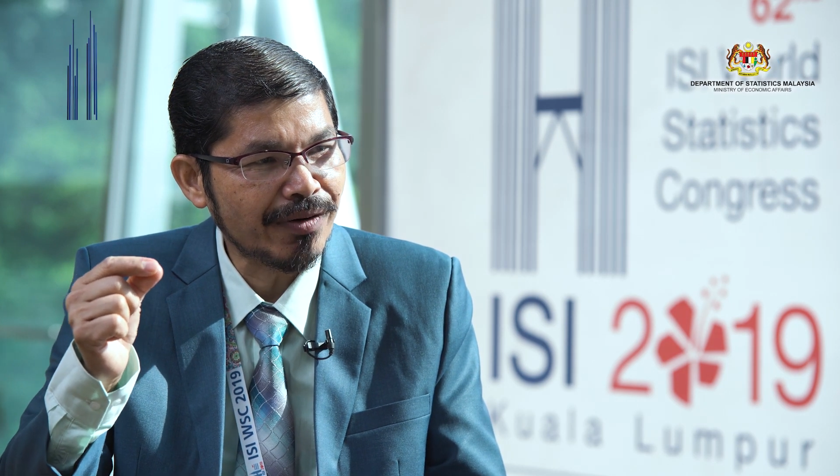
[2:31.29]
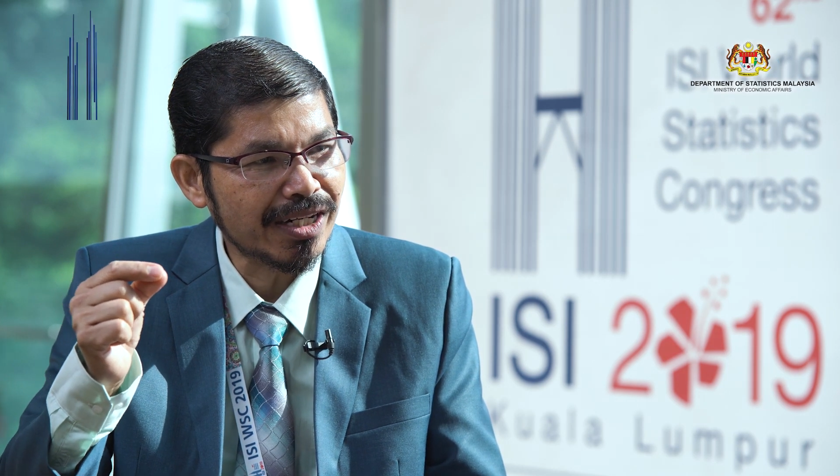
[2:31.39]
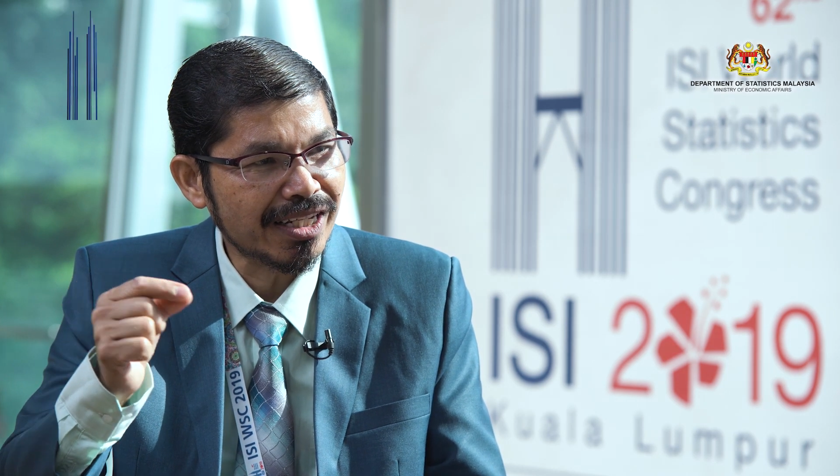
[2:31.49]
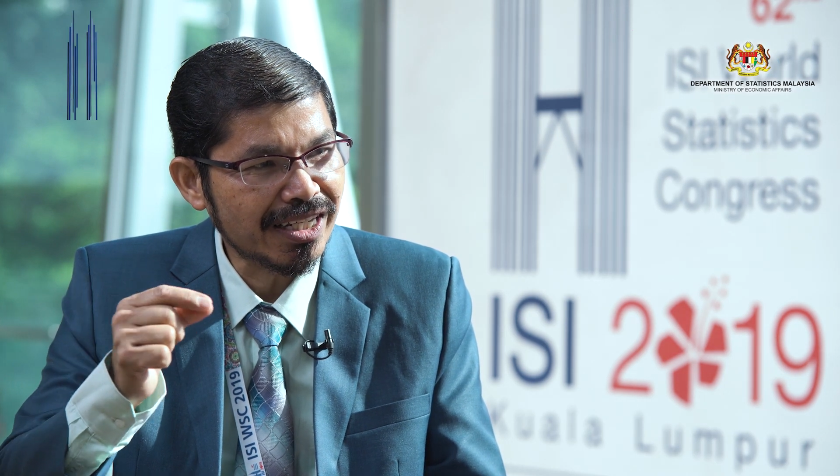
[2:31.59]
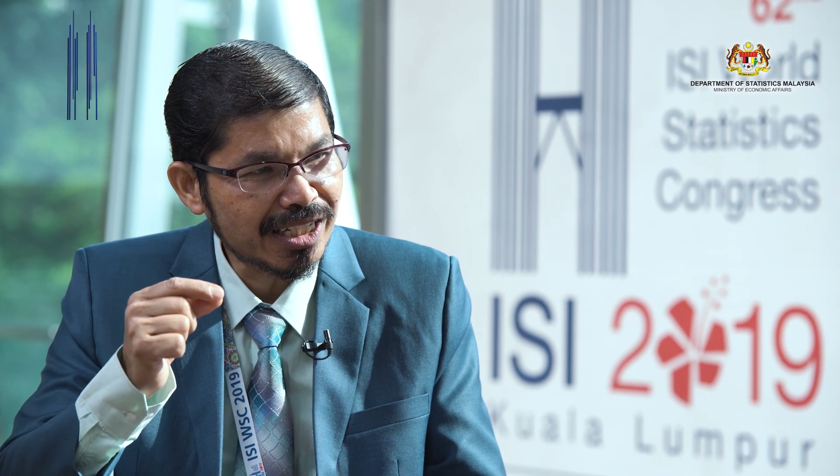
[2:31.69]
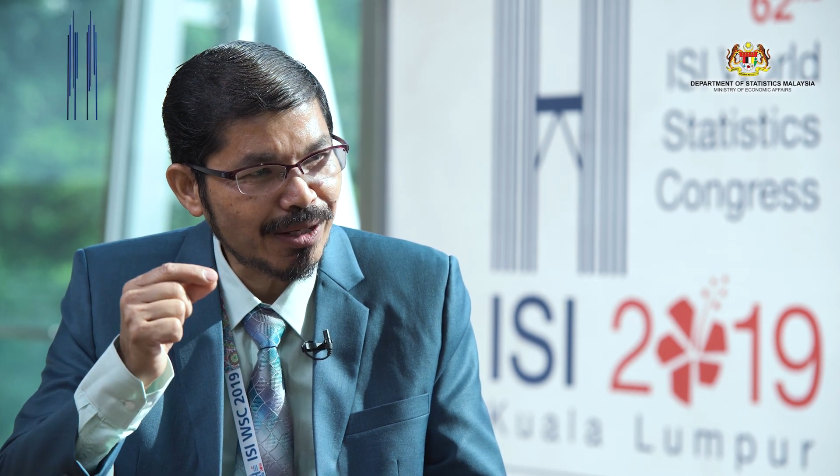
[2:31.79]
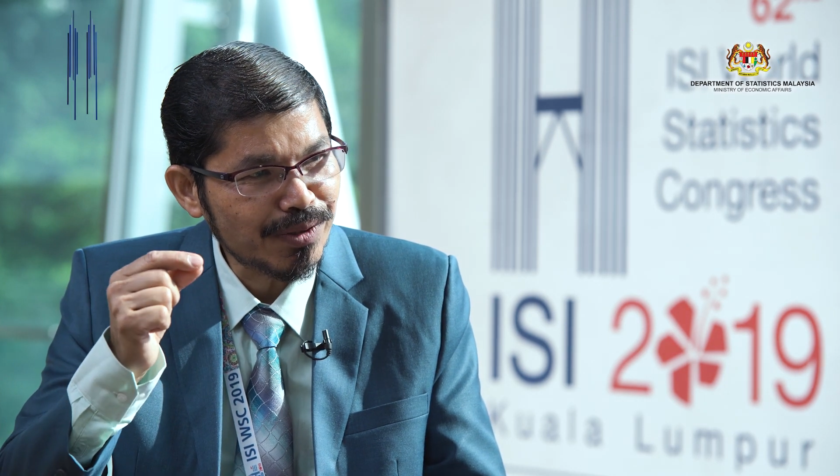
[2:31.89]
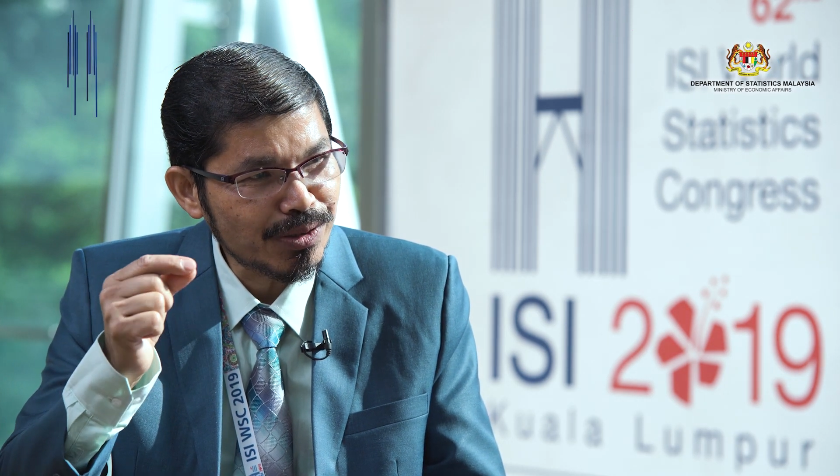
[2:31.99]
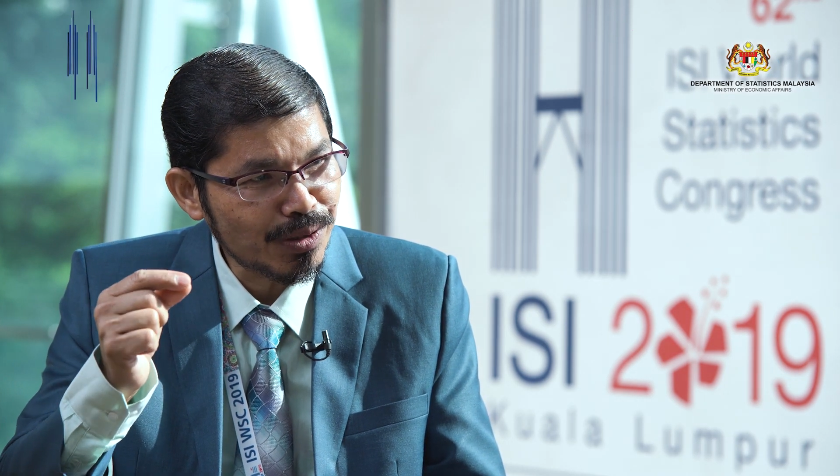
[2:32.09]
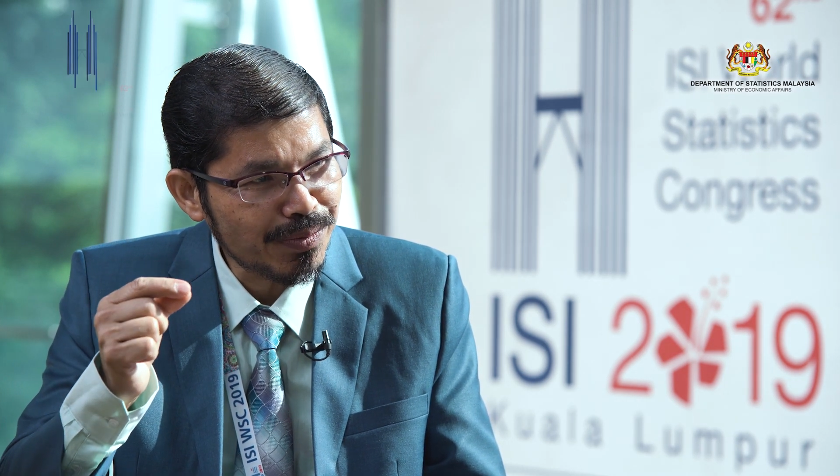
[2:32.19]
what the
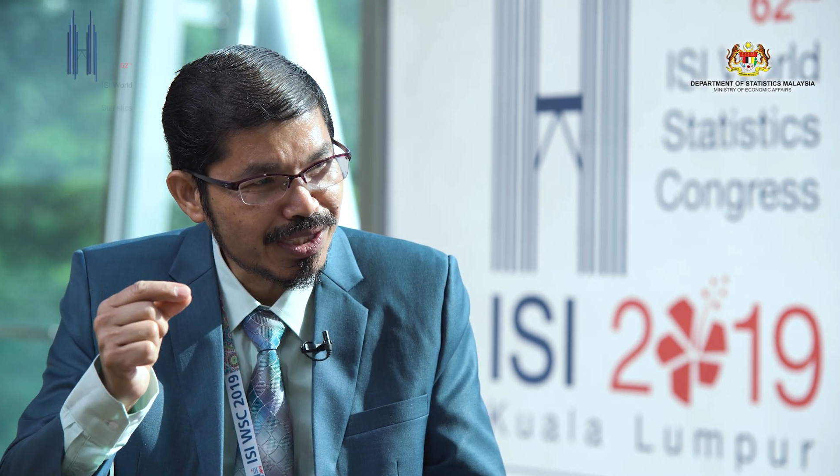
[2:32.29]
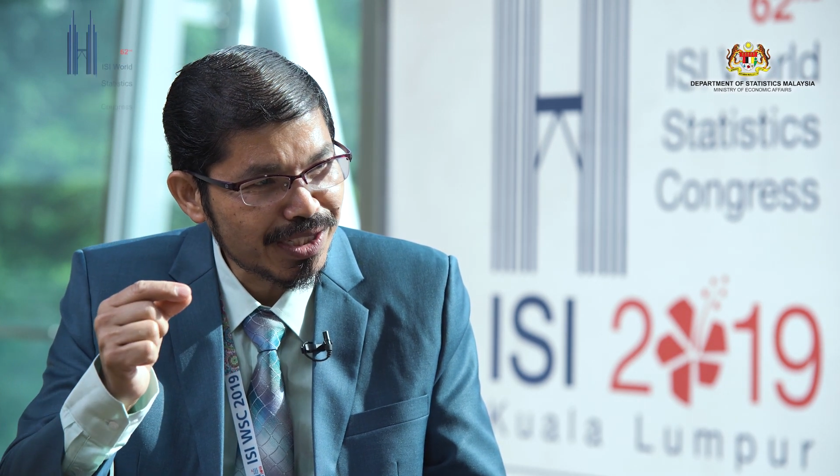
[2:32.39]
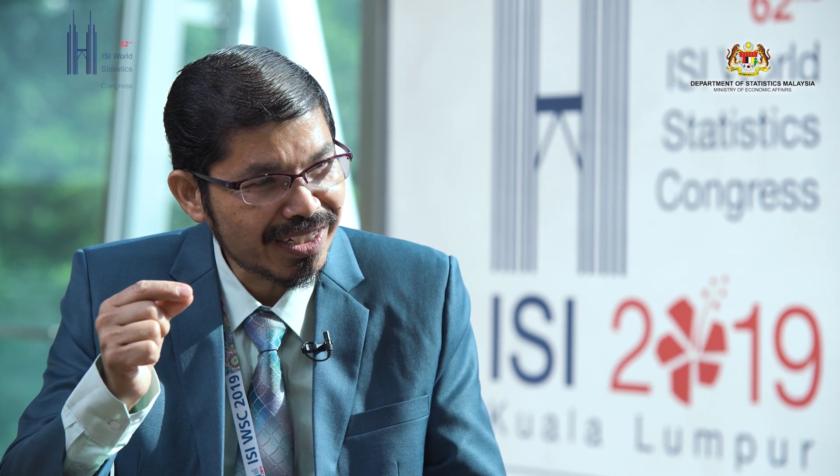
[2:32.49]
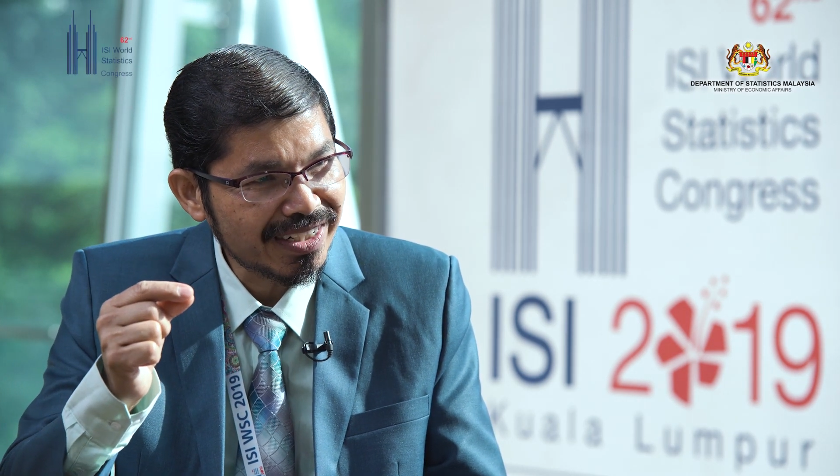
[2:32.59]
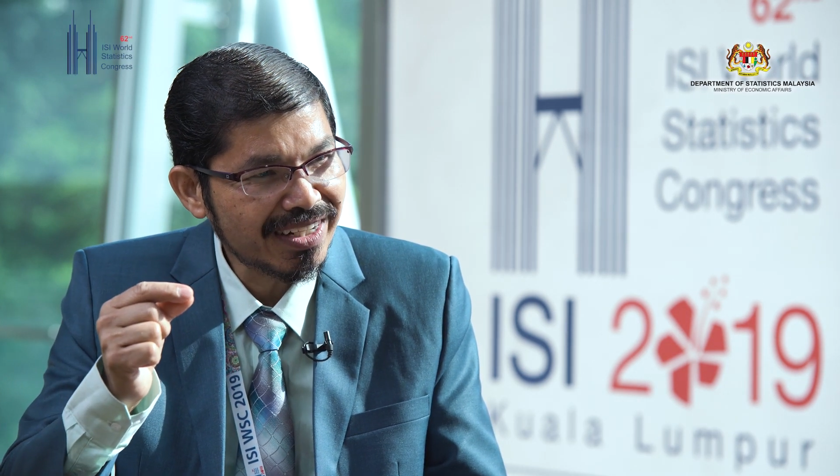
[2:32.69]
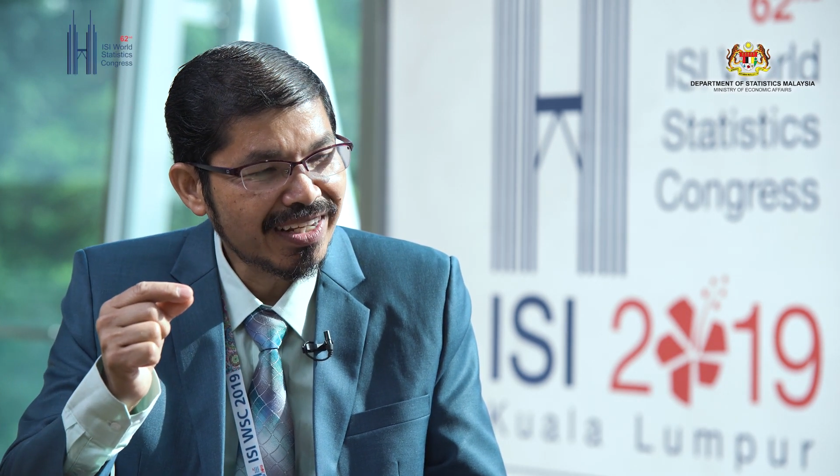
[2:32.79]
income distribution.